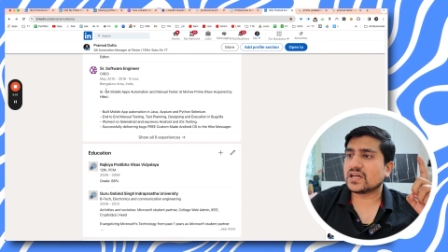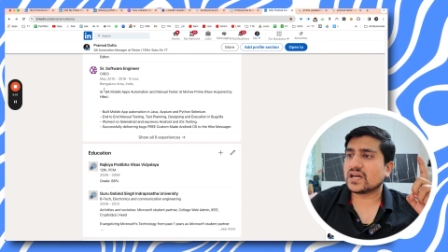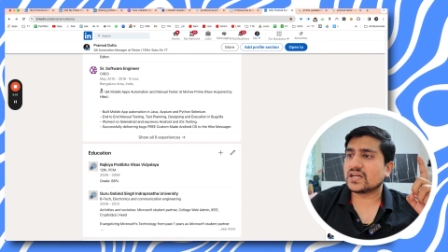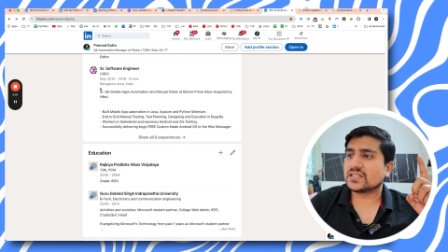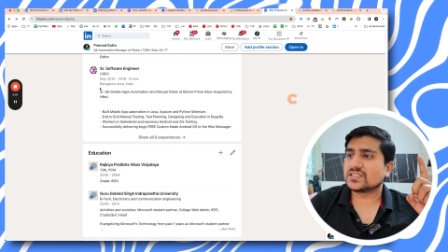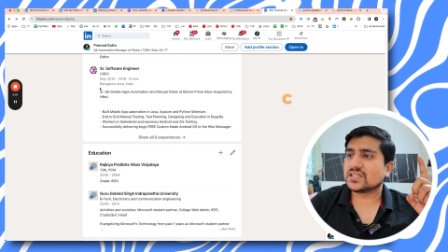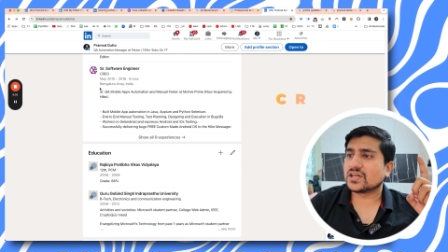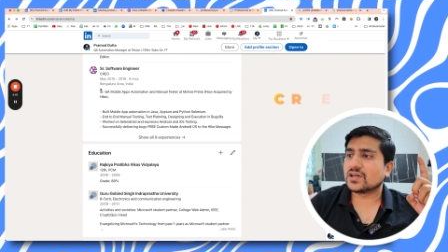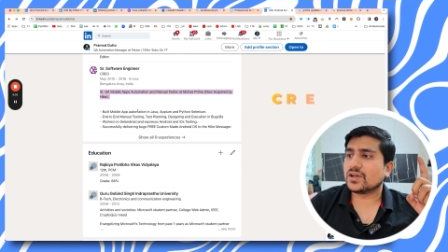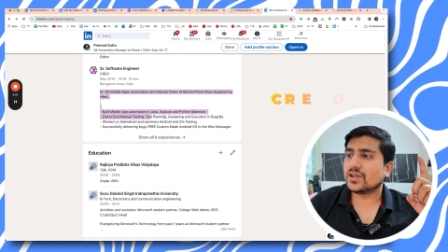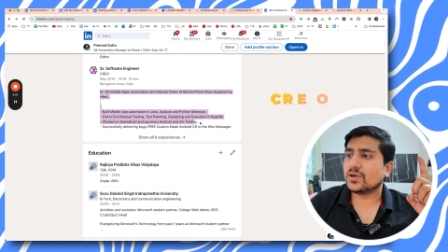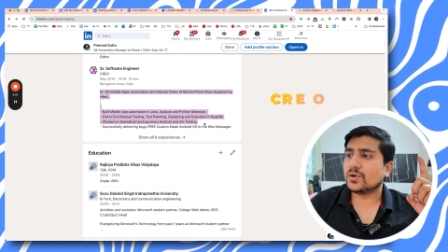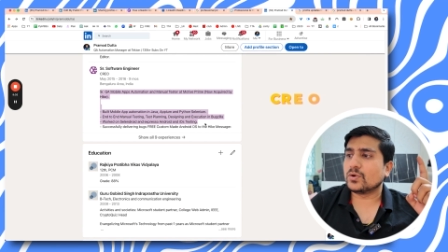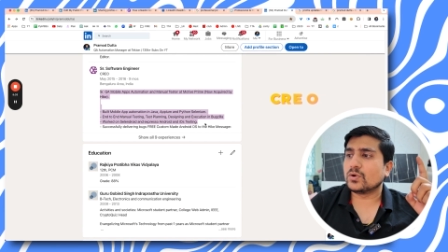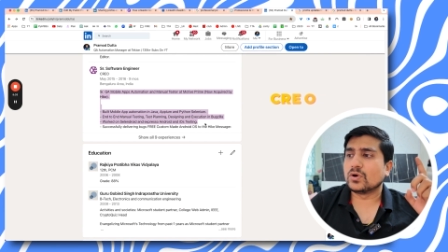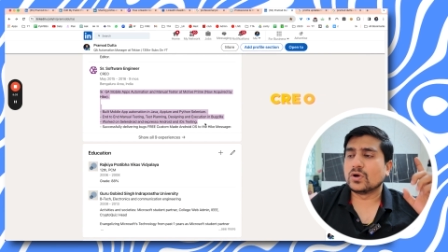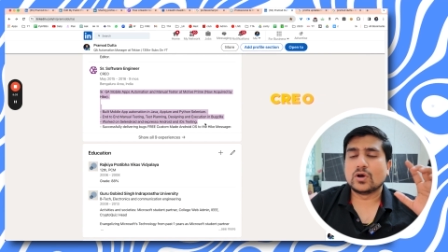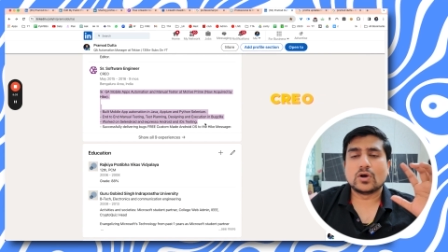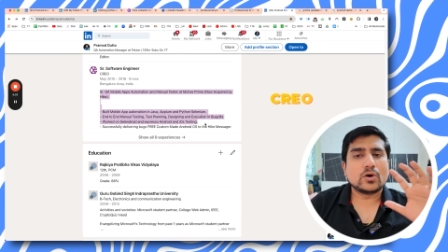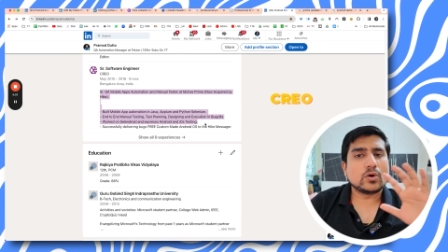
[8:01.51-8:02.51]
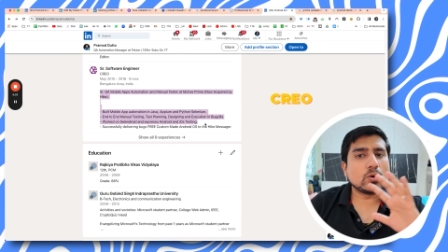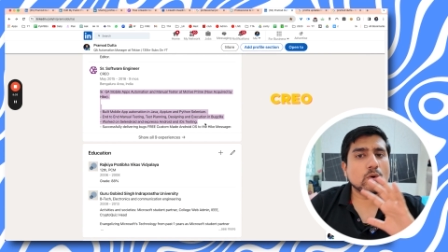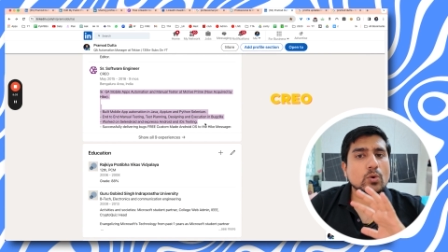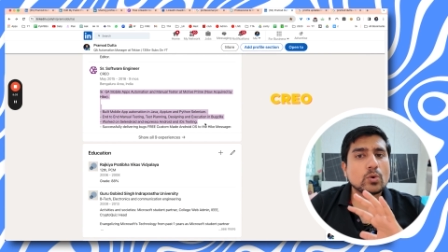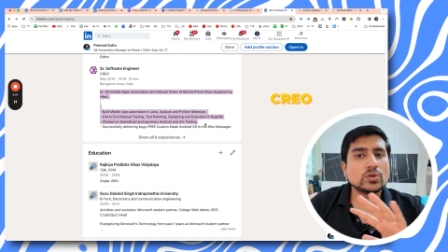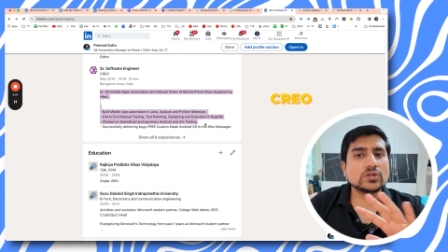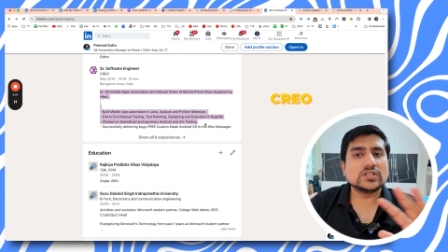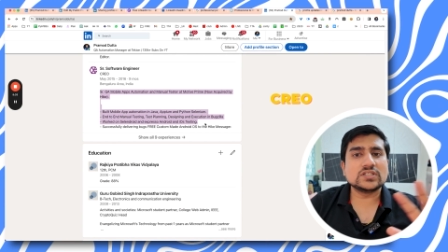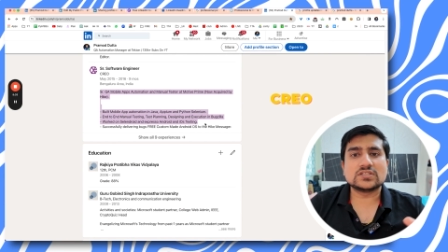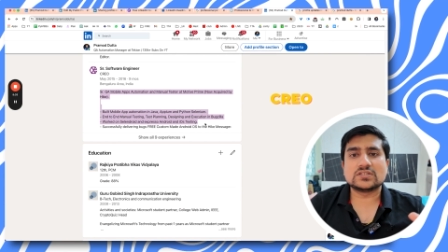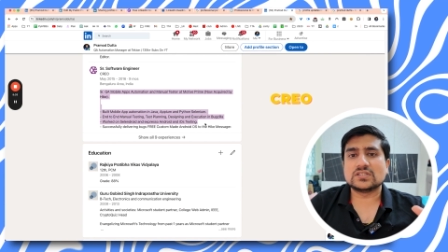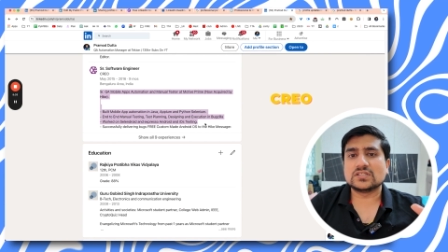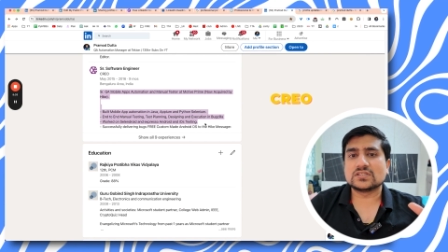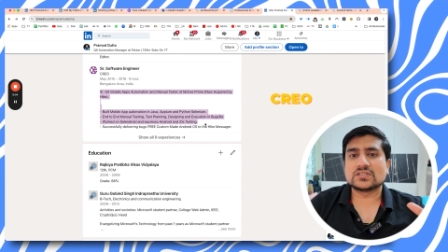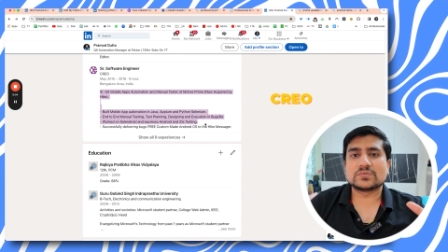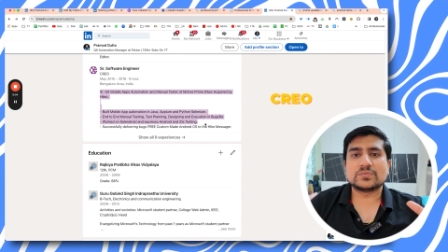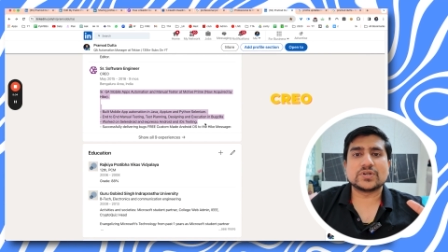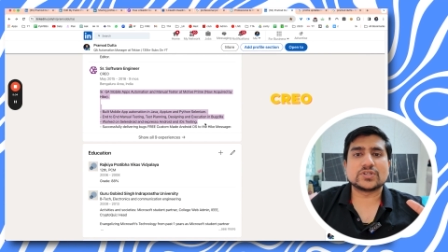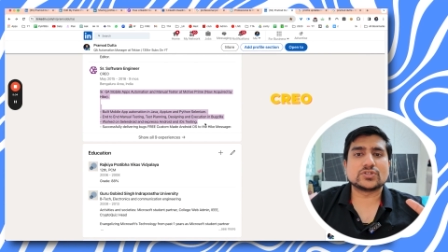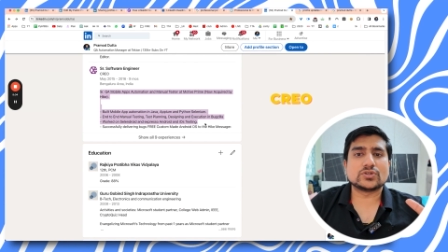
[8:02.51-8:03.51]
as a Crio. All these
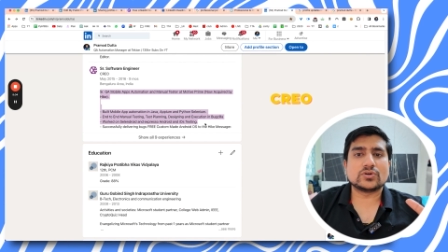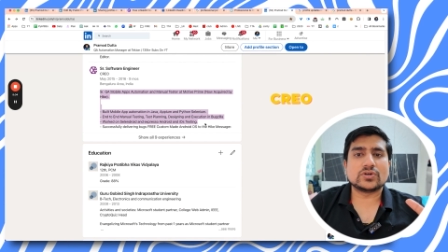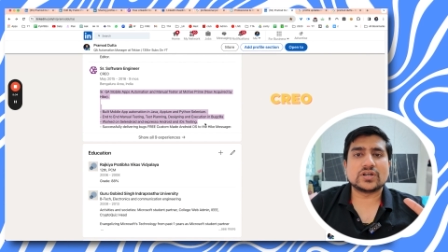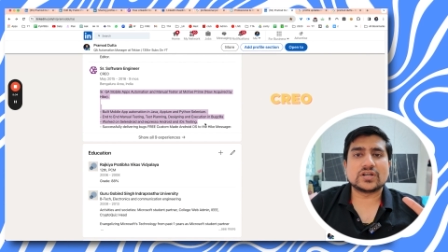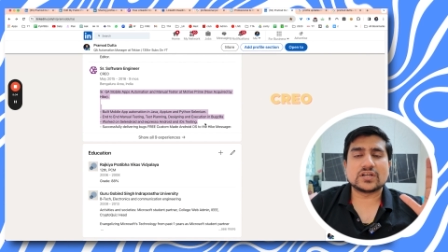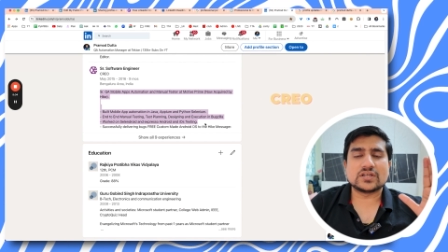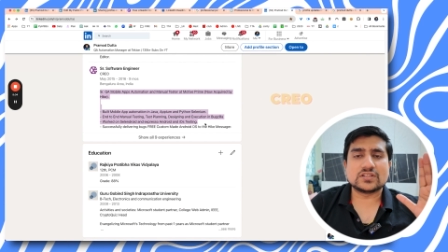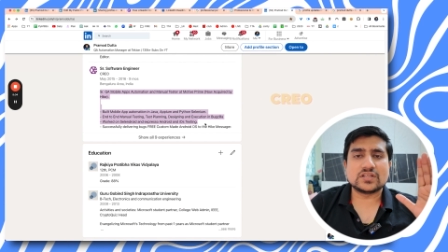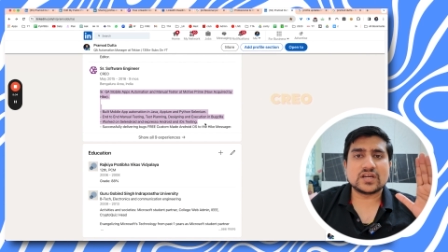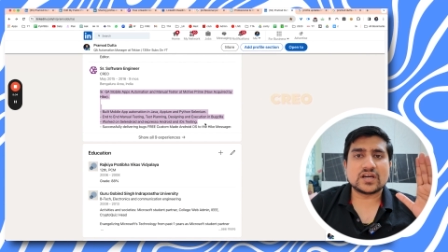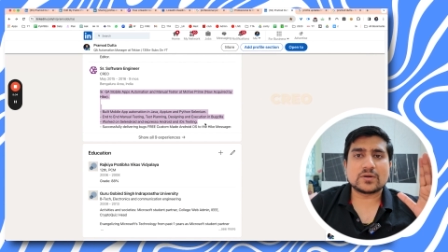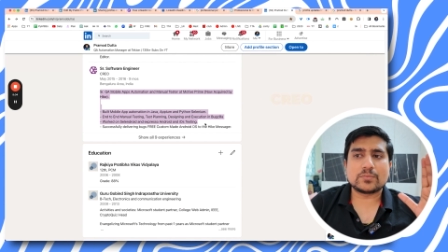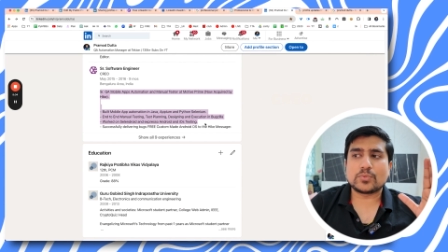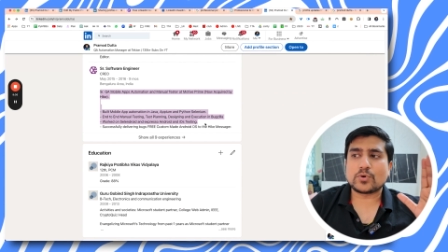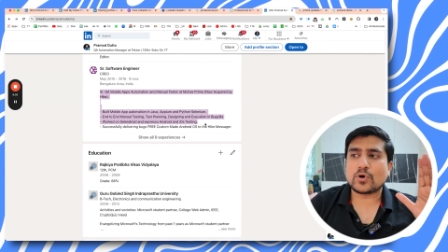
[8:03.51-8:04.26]
things, make sure it they are